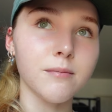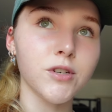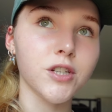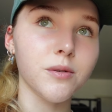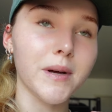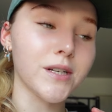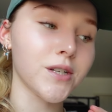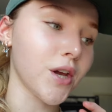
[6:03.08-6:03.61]
I'm just
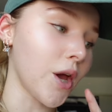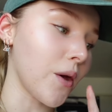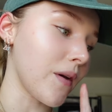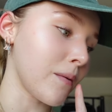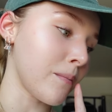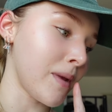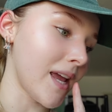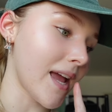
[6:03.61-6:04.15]
about to go
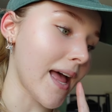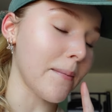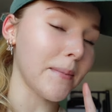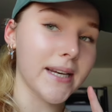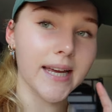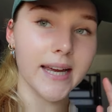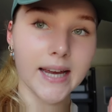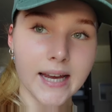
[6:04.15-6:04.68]
and meet
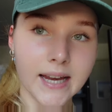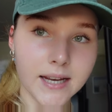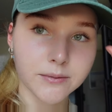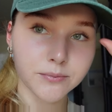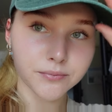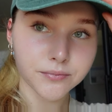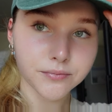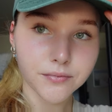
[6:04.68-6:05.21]
Emily.
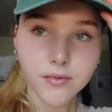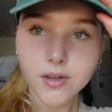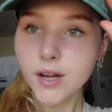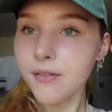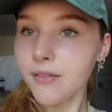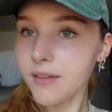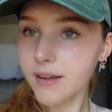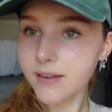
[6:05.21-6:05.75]

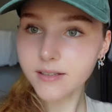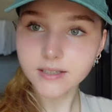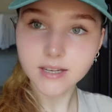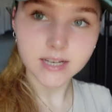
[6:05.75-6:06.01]
This